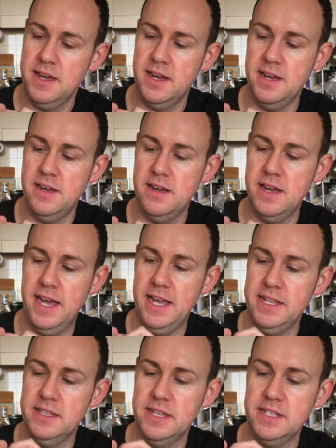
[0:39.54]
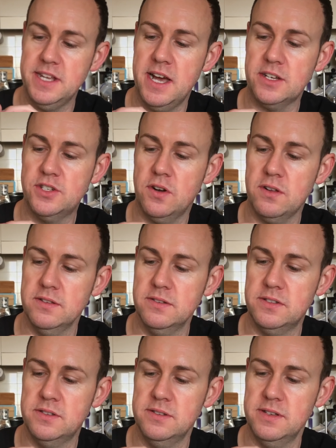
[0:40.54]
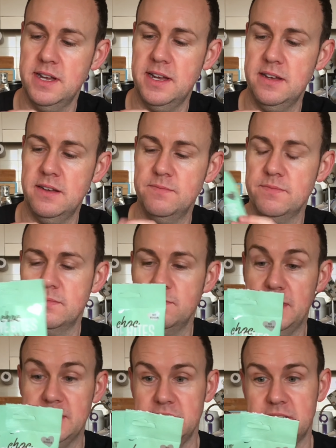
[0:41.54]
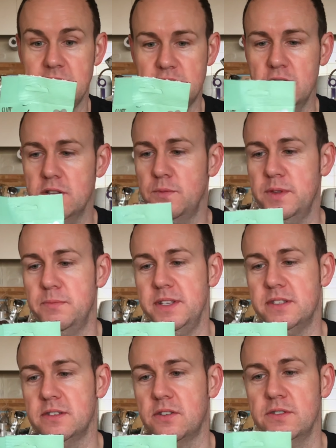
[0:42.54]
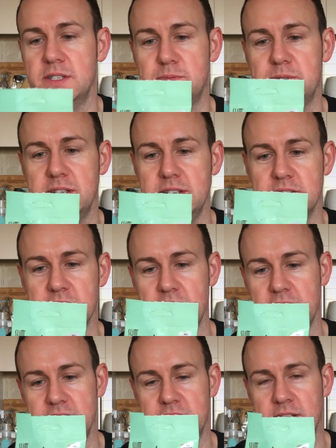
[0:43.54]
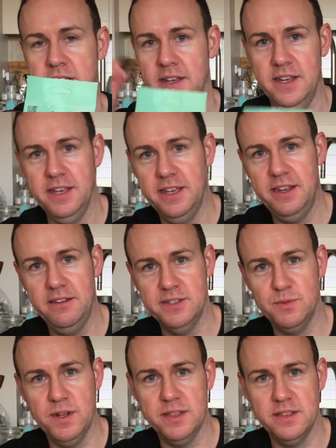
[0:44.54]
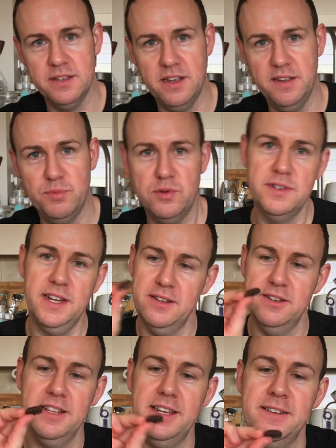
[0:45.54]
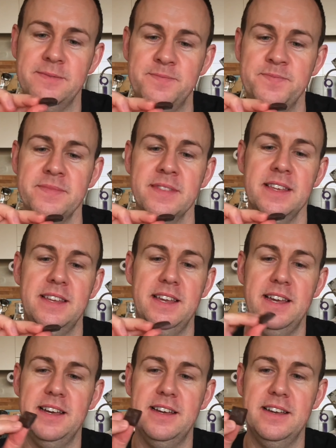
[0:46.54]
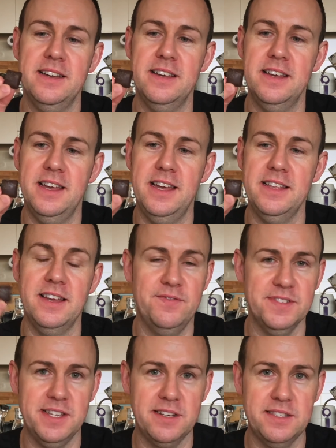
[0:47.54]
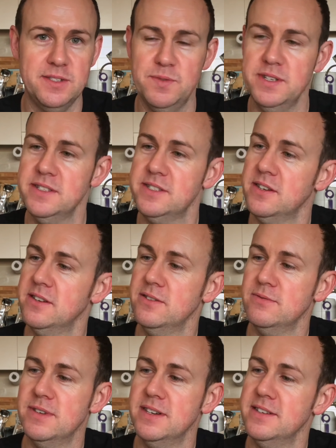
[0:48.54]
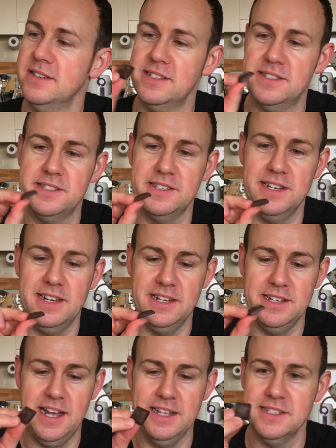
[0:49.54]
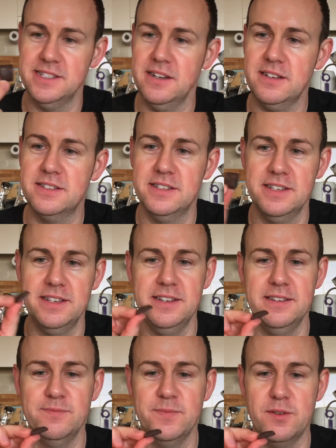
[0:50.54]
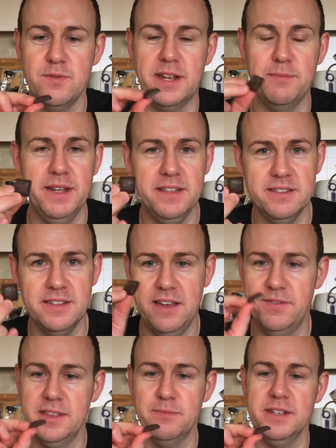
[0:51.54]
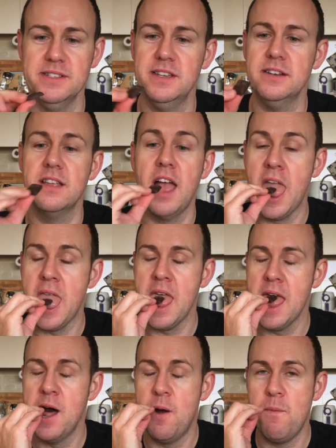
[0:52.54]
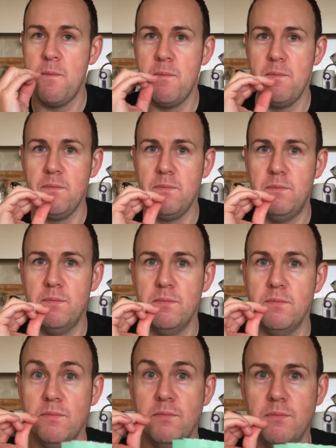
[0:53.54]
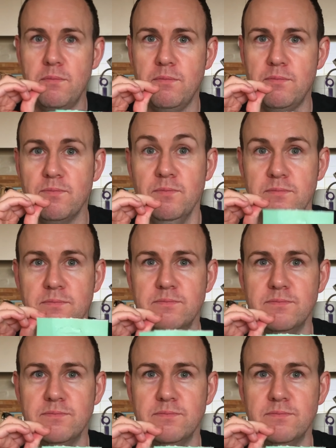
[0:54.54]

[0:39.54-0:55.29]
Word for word: Uh, and they're dark chocolate, um, basically it's dark chocolate with mint crisps inside. So here's one that I pulled out earlier. Uh, and I haven't sucked this one, so uh, it's uh, unsucked. Um, I recommend having them unsucked. Maybe if you take a... Mm.